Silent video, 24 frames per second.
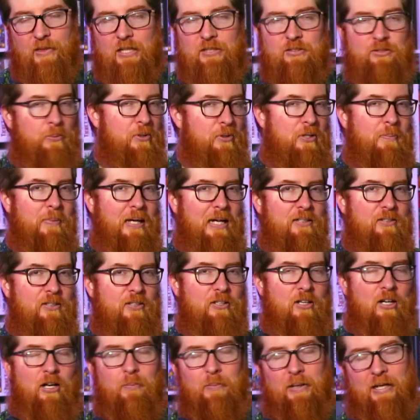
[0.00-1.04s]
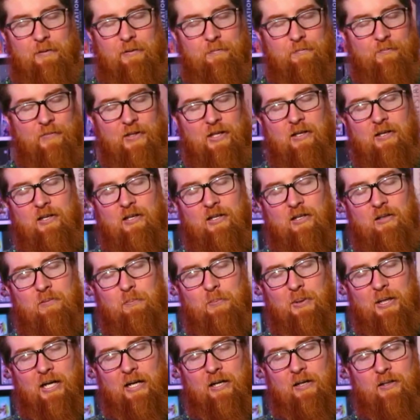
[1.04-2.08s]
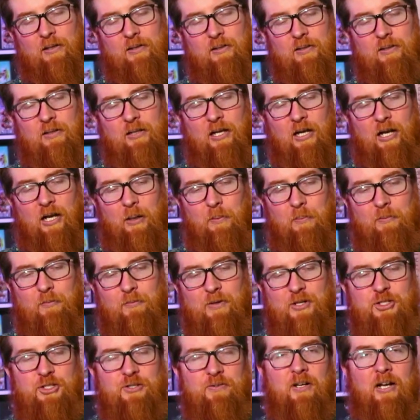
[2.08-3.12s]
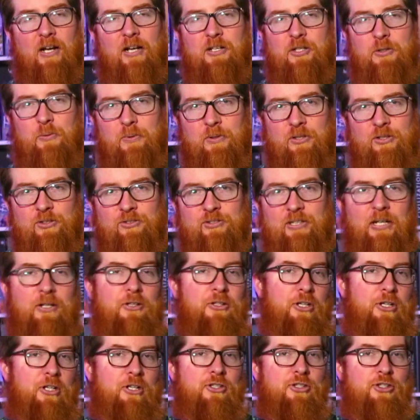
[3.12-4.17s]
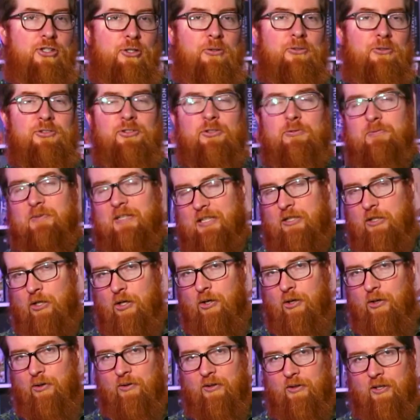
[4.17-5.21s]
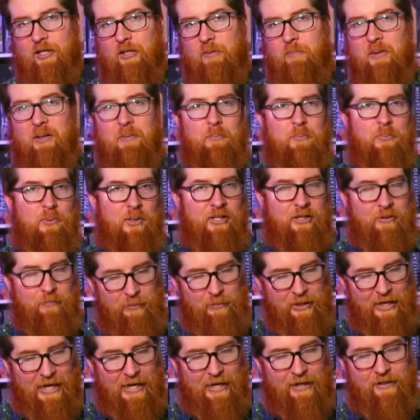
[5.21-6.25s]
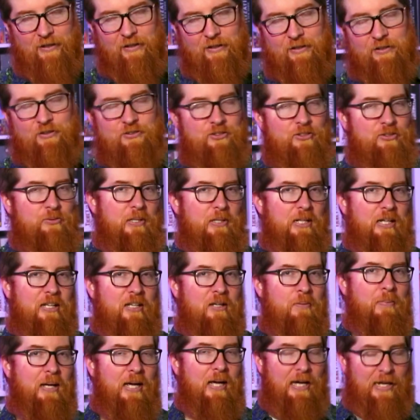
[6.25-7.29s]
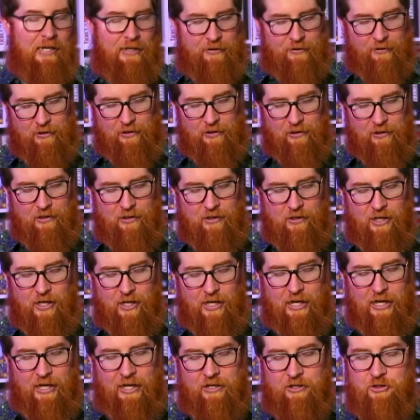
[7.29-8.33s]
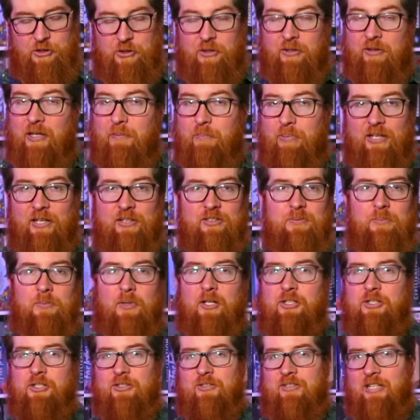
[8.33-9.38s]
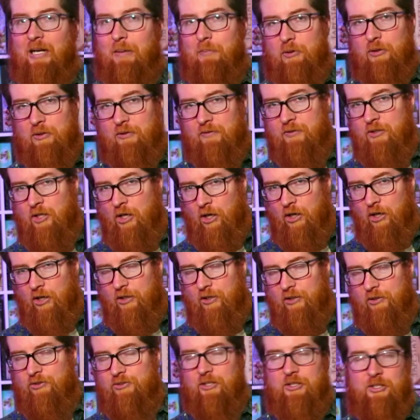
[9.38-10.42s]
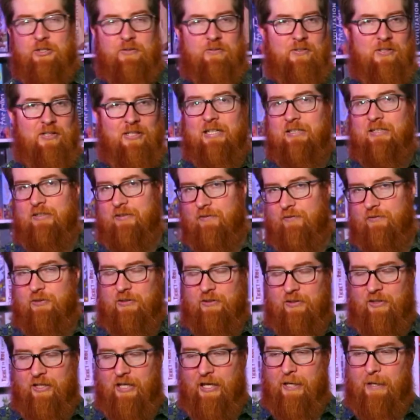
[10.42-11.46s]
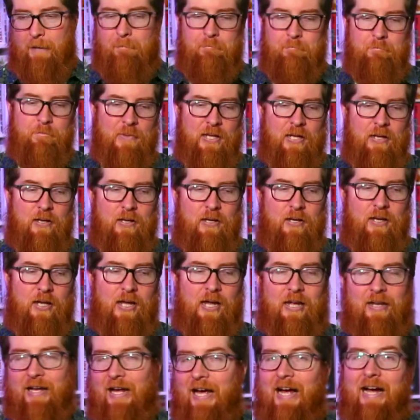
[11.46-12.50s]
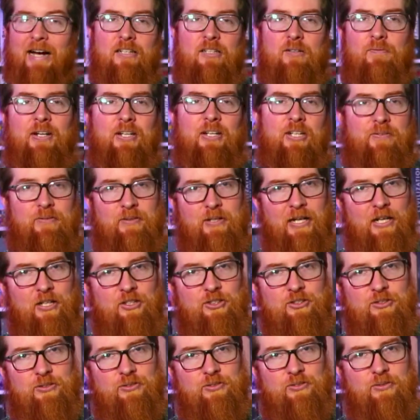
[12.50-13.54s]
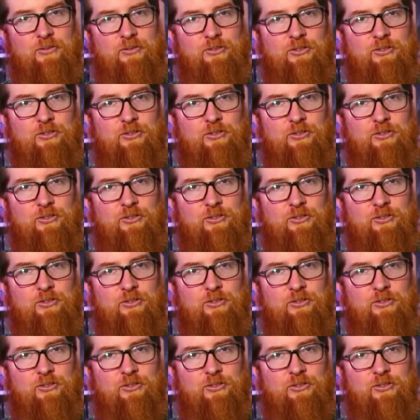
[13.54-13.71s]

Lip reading: So we'll come back to the combat, but once you've got your workers out, you can choose to recall them and bring them back. And this is where they come back, and you can then place them on your tableau of cards that you've collected throughout the game and activate different actions.